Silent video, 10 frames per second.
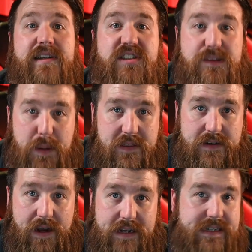spend the
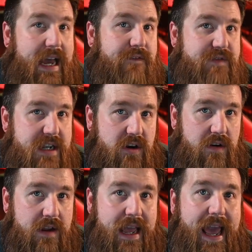night, have
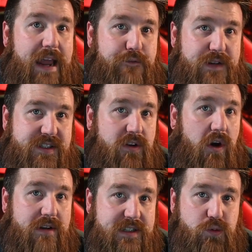dinner, and visit
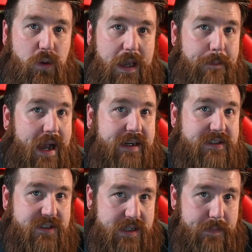on his way back
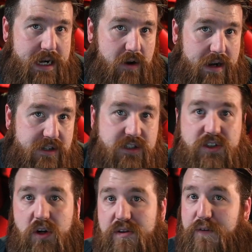to seminary to
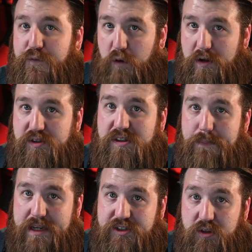start the fall
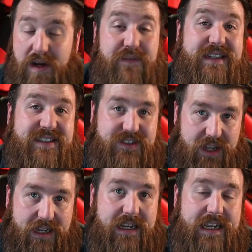semester of his
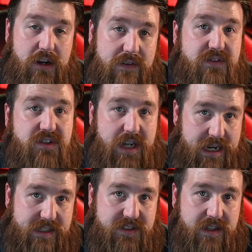second year of
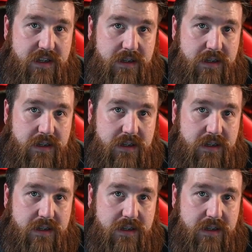studies.